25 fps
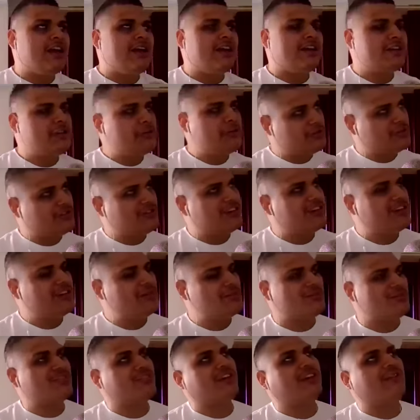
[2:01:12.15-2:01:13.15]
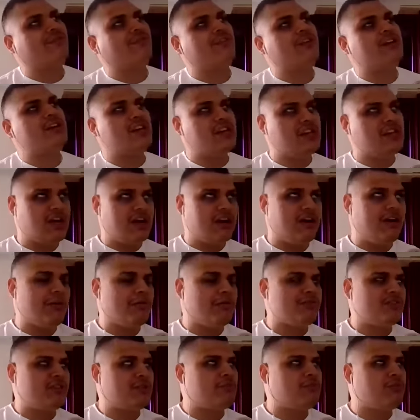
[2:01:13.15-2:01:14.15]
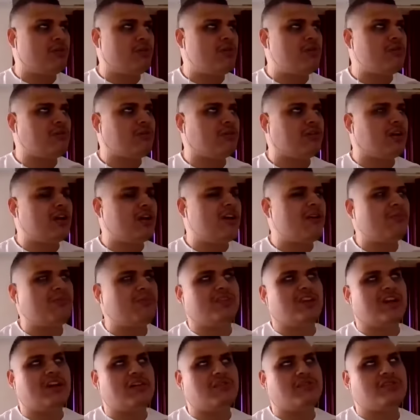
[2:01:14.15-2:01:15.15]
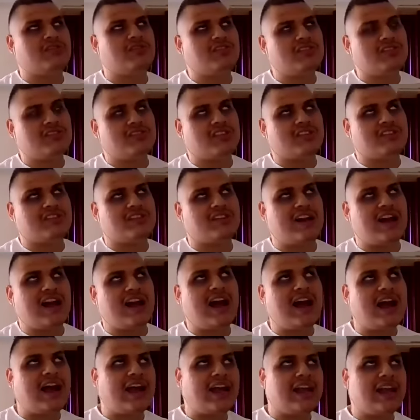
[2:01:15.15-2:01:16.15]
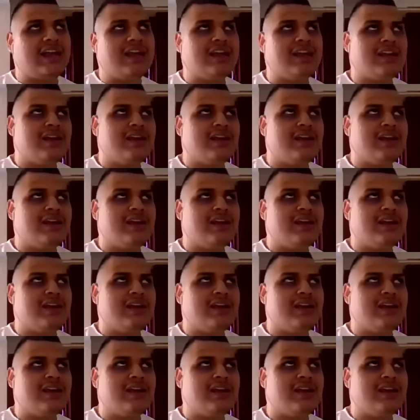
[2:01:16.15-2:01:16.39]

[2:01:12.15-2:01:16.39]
He was, he was like freaking out. I was like, bro, calm down. It's just a tie.